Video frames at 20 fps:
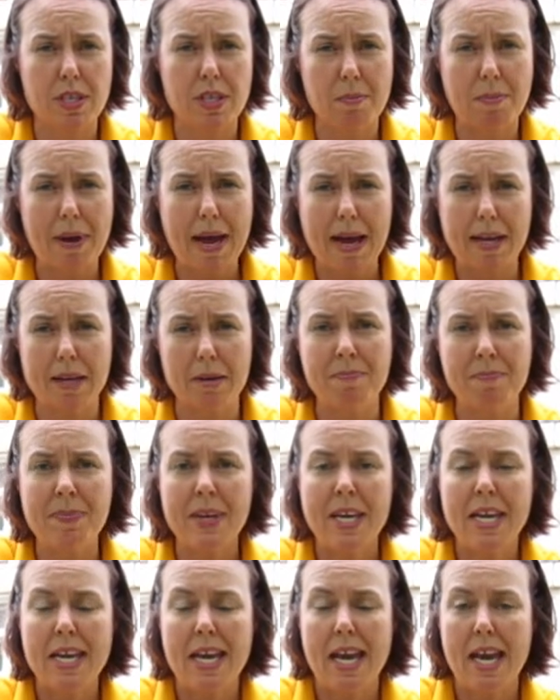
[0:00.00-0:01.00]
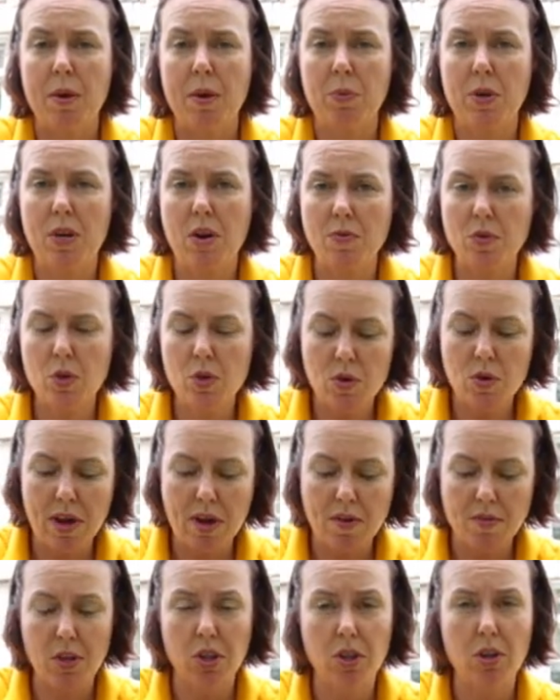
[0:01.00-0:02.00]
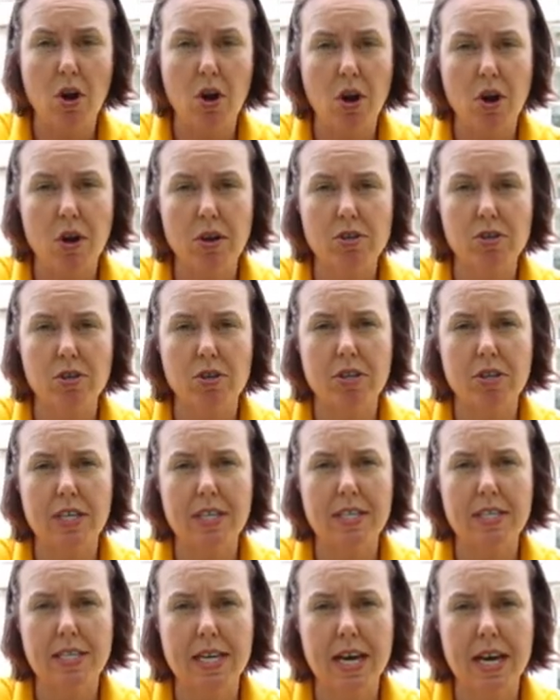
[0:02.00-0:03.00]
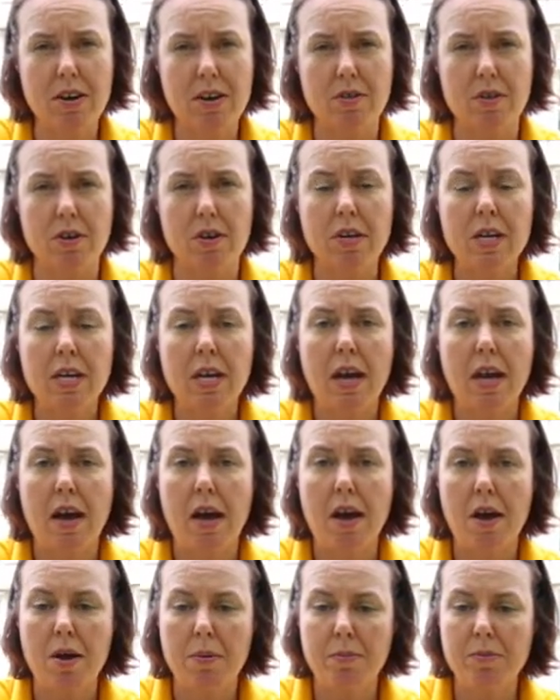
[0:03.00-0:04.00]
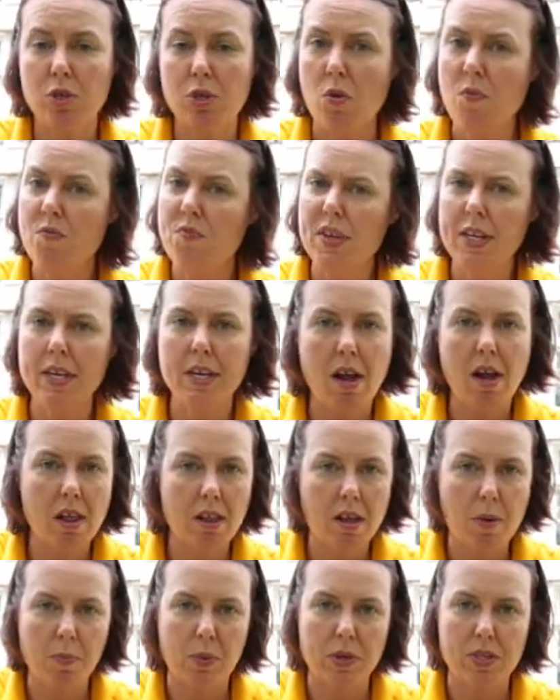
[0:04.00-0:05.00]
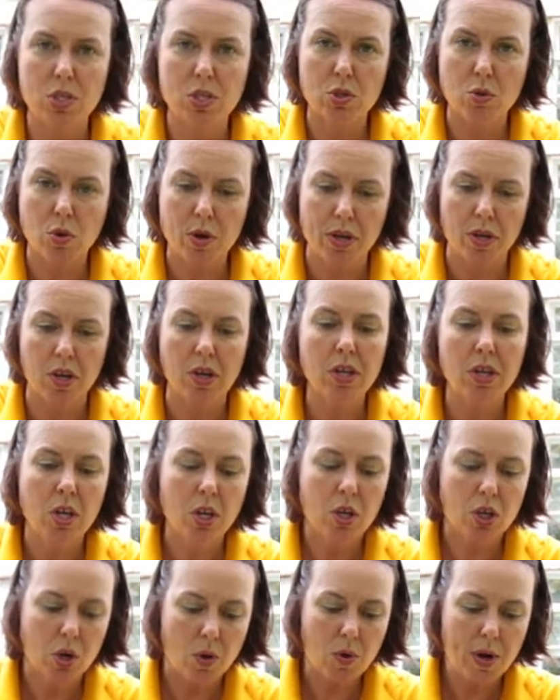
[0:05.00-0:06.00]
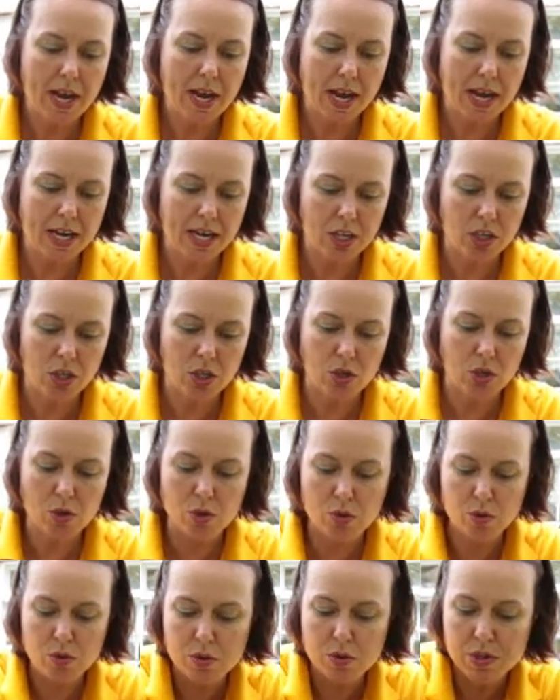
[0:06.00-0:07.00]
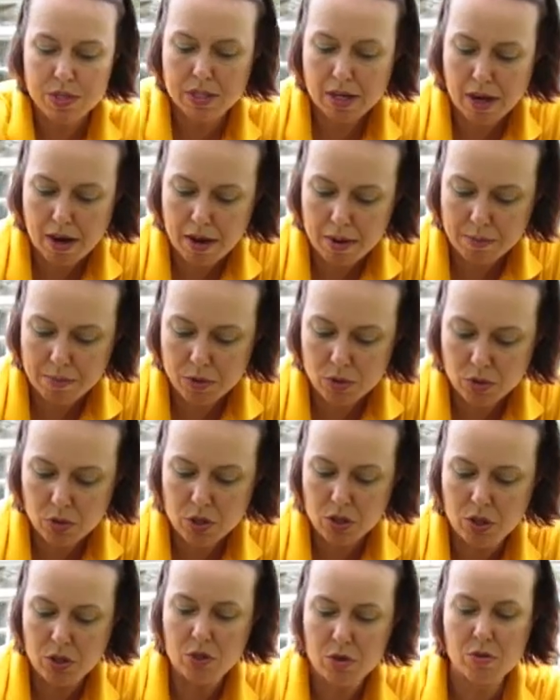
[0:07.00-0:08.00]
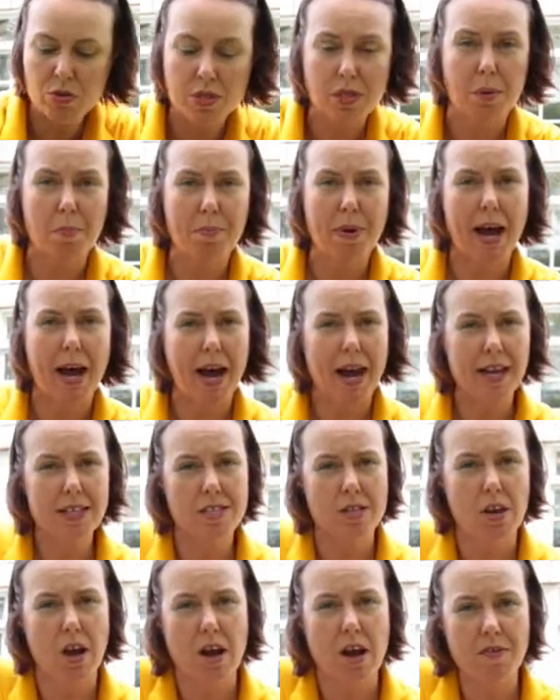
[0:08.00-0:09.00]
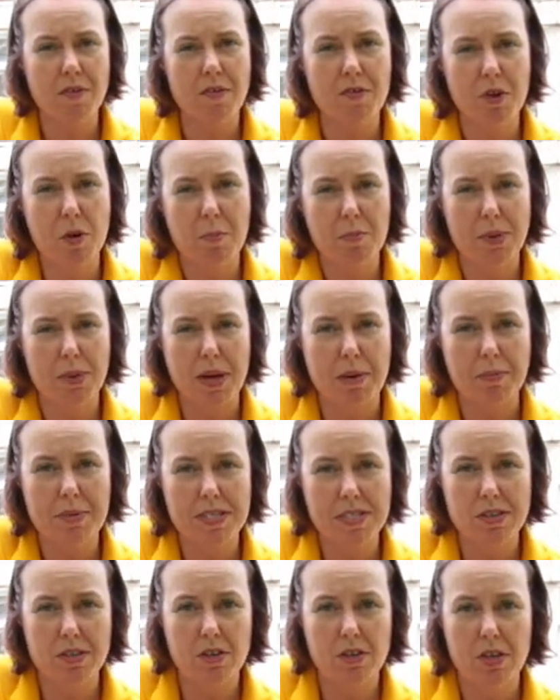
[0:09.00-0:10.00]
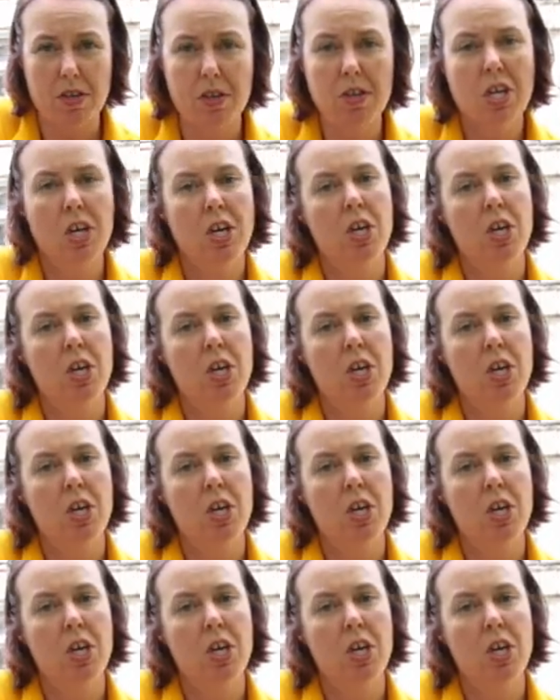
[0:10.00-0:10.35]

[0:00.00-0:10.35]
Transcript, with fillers: in the bottom, and whenever you have a larger container, don't fill it all up with soil. Go ahead and use, you can use the pots off of your plant material,